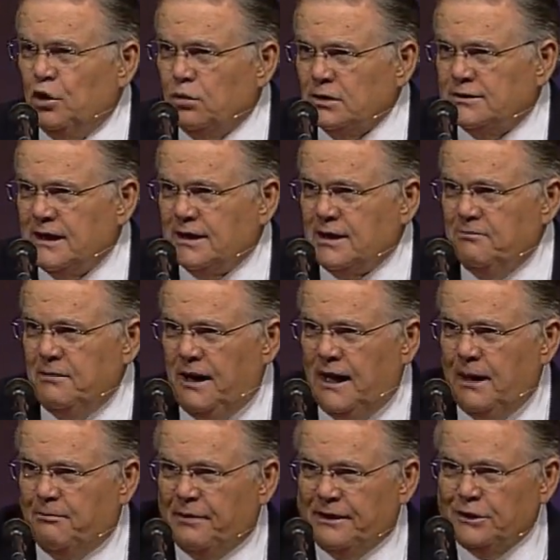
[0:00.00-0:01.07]
will take a
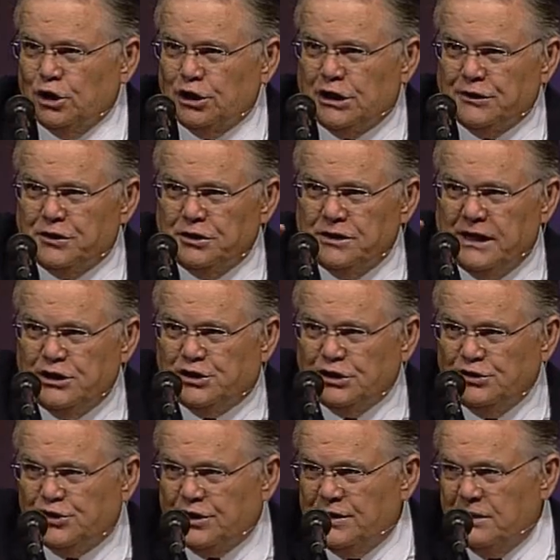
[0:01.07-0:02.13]
map and look at the
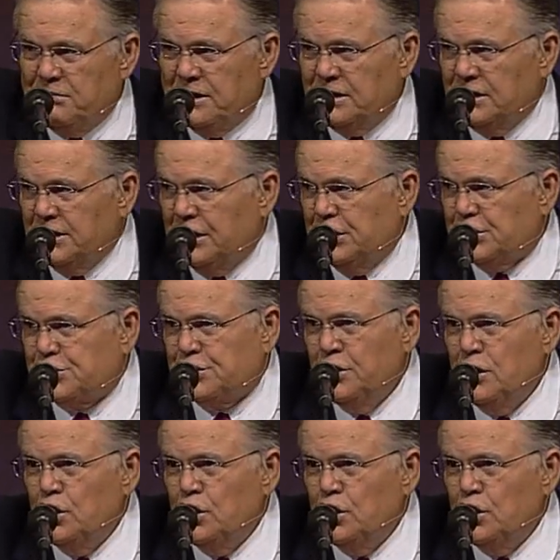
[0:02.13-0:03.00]
nations in the Middle East